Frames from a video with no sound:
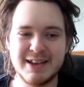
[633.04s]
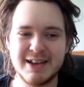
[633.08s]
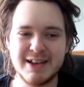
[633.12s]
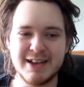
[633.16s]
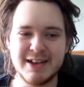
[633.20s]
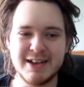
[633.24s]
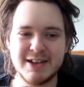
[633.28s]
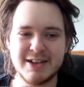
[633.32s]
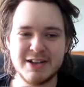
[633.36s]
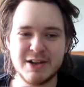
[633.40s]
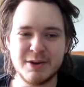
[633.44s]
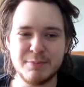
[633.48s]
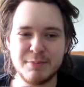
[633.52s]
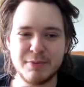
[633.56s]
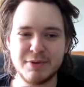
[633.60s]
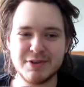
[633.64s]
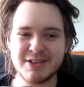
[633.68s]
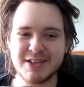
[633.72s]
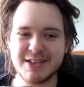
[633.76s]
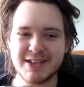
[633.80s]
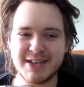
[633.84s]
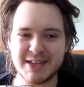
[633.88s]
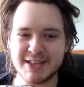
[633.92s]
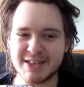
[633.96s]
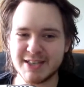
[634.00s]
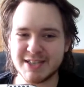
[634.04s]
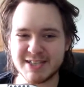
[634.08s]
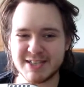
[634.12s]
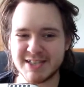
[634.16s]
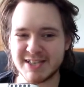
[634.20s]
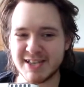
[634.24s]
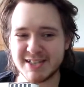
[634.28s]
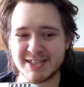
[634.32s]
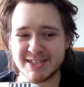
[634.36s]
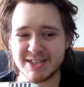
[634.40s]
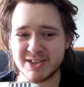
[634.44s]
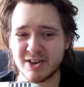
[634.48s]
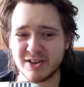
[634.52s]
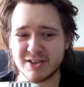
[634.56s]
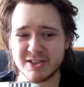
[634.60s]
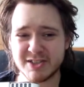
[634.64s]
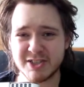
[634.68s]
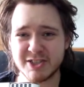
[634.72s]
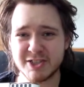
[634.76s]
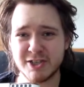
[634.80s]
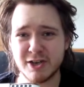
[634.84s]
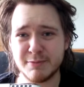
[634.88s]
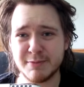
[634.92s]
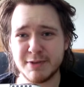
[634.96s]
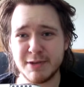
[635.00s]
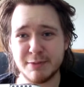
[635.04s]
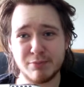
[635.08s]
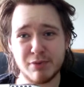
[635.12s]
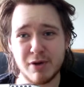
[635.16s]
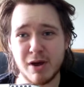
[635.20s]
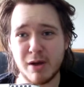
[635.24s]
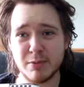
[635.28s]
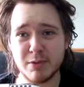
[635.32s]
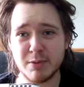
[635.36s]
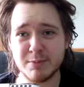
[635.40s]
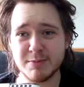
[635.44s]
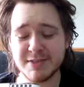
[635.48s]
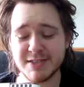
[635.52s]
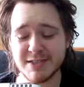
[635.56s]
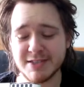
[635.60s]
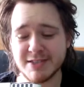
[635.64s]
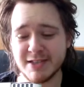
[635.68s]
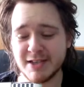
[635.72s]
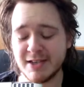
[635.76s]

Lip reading: know, but it's got so many problems, and